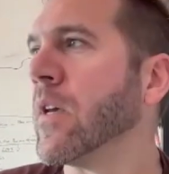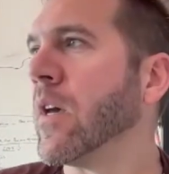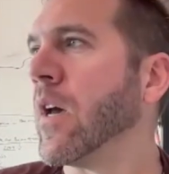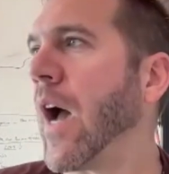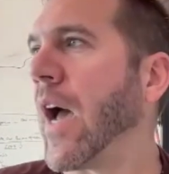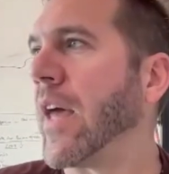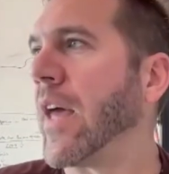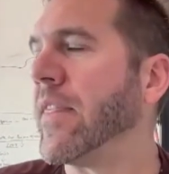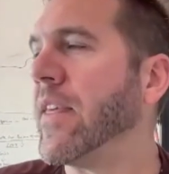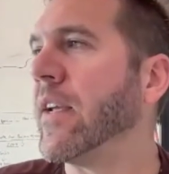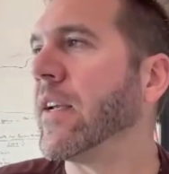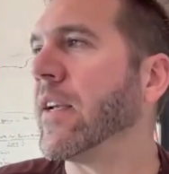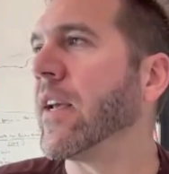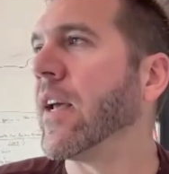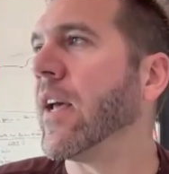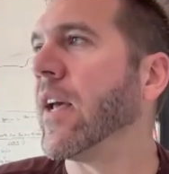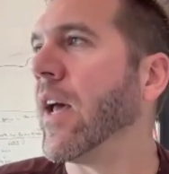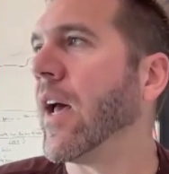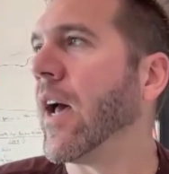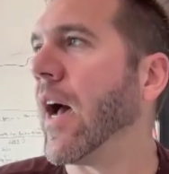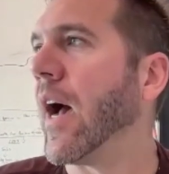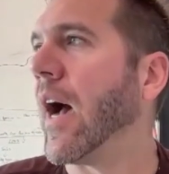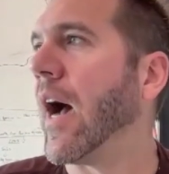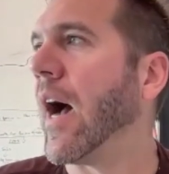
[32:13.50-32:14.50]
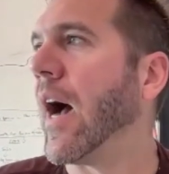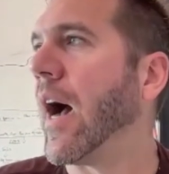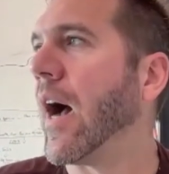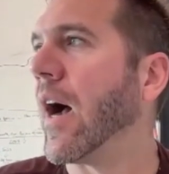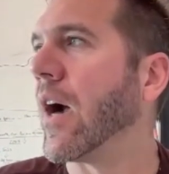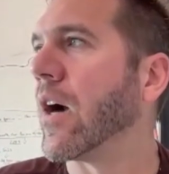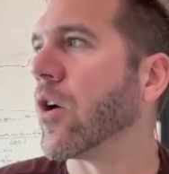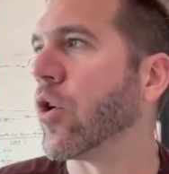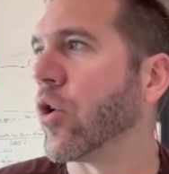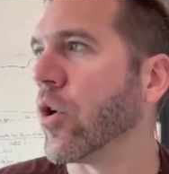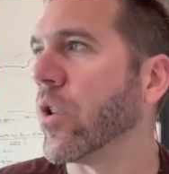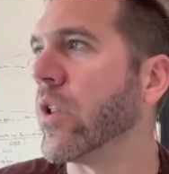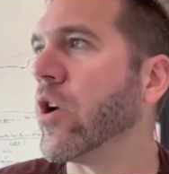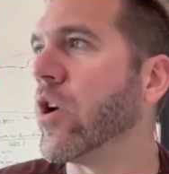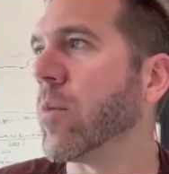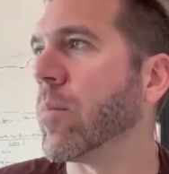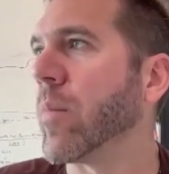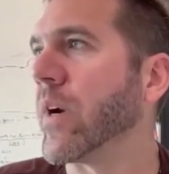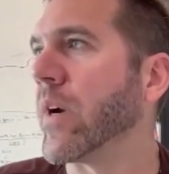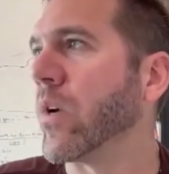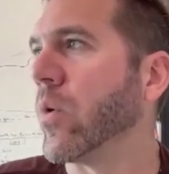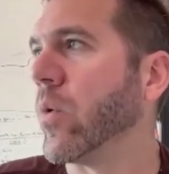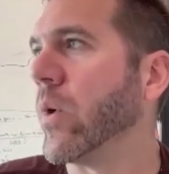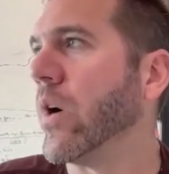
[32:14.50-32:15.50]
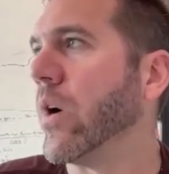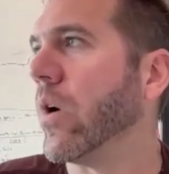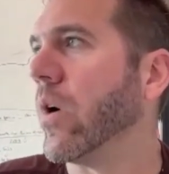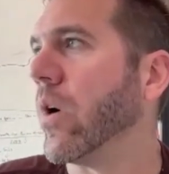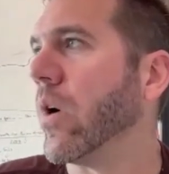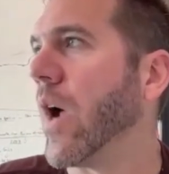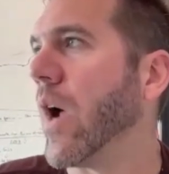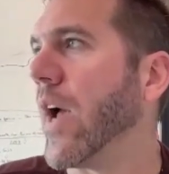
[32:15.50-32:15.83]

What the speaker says: I think early on in my career,